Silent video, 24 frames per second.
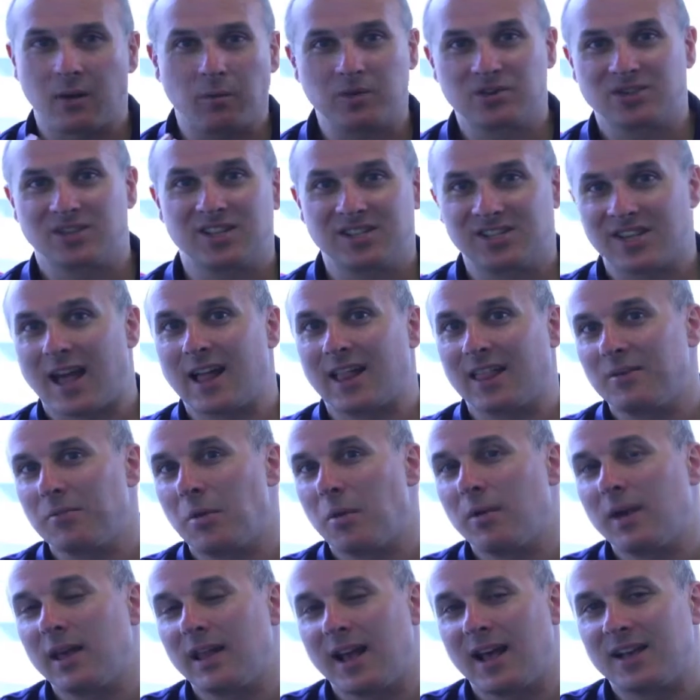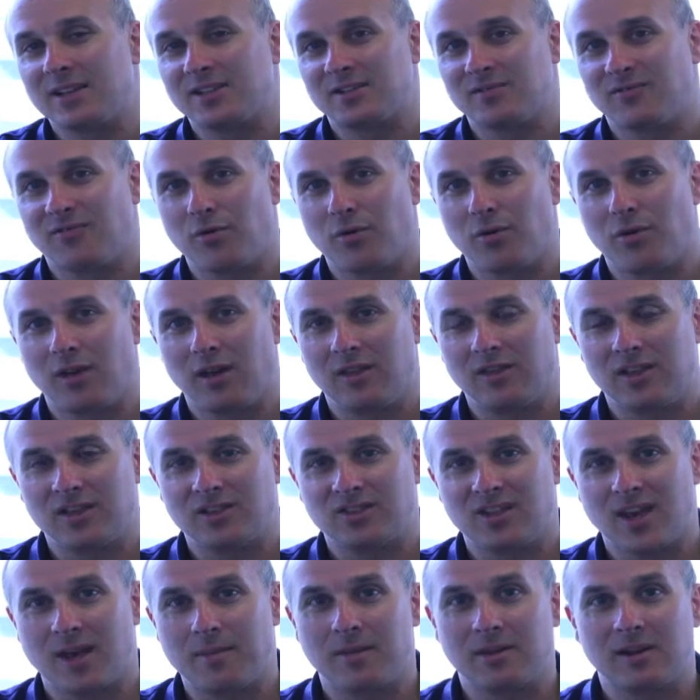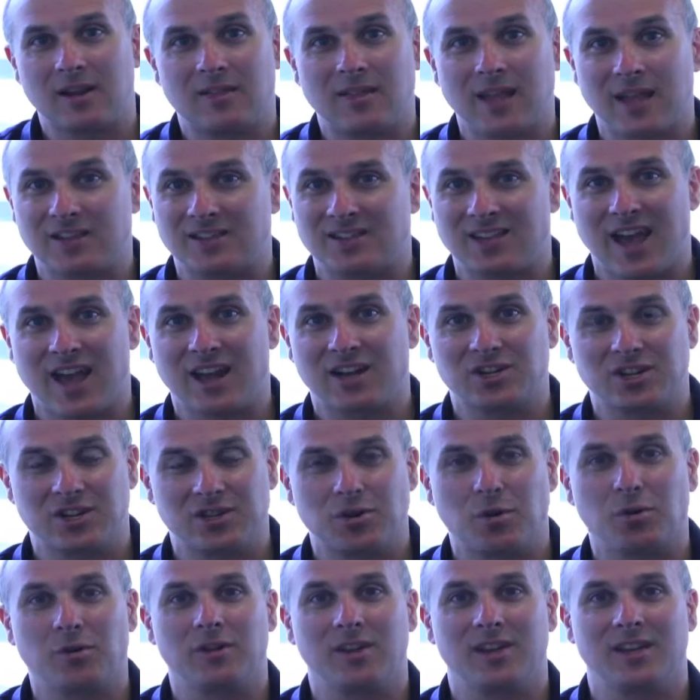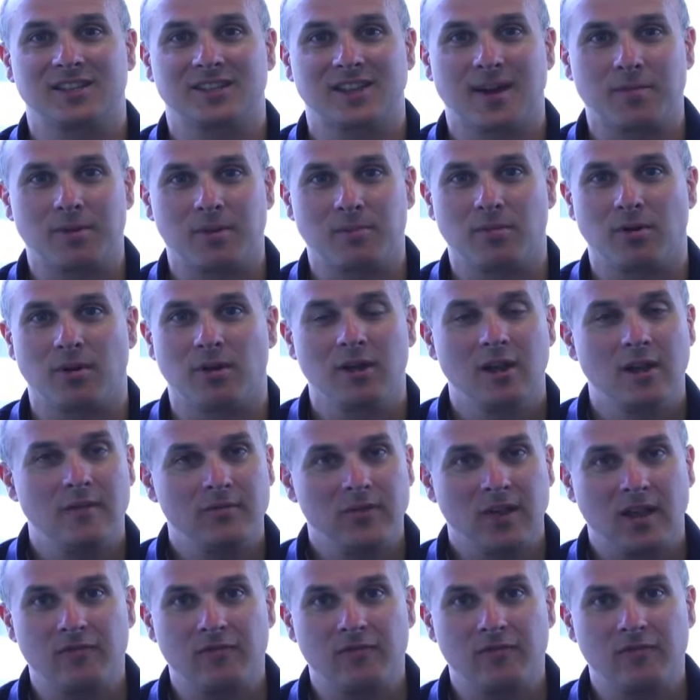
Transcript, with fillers: It wasn't exactly what we had asked for in the assignment, and that's actually totally acceptable.